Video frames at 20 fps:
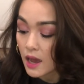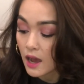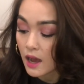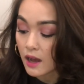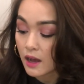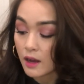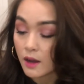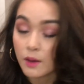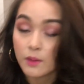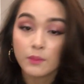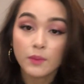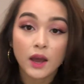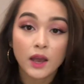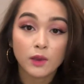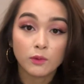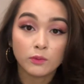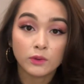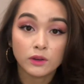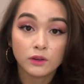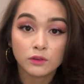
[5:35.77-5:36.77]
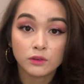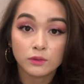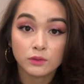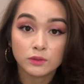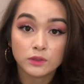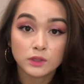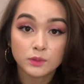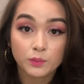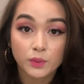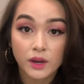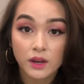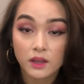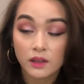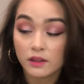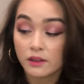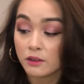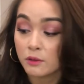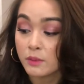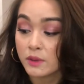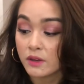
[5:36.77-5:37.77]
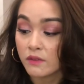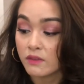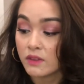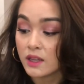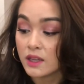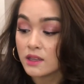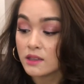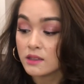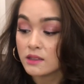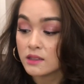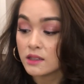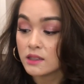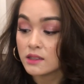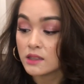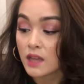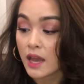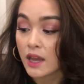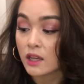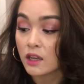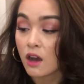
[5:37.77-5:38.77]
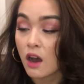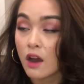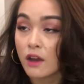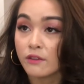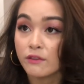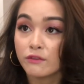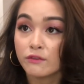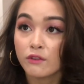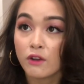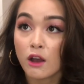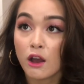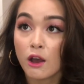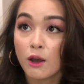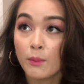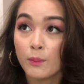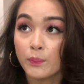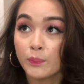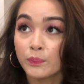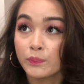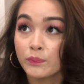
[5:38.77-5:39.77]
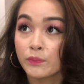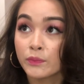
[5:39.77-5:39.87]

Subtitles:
I will spray a little bit of this. This I got from